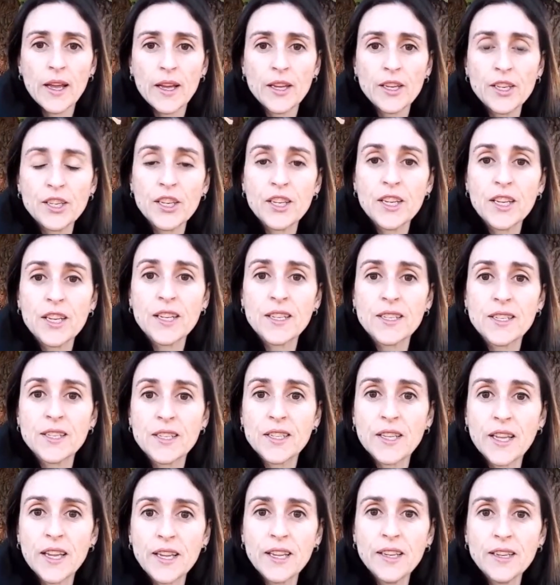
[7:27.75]
She is
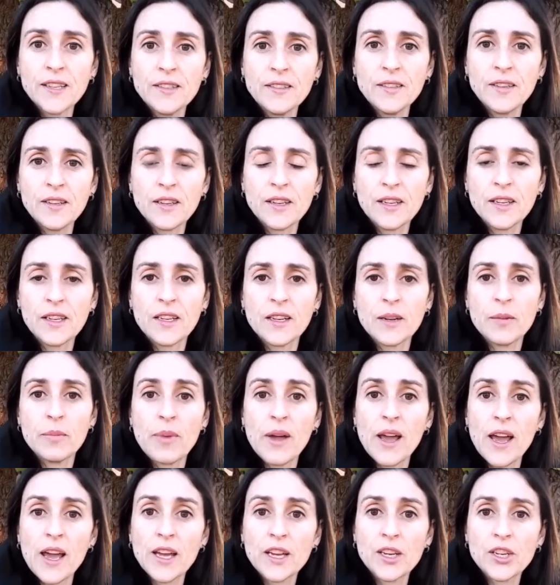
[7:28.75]
stained in a
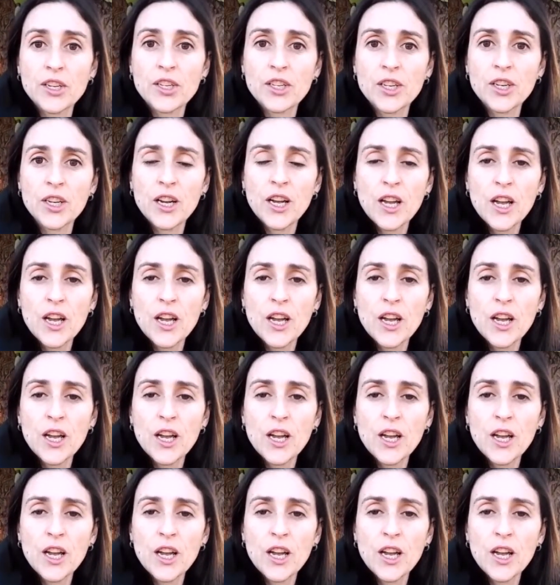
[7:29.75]
beige,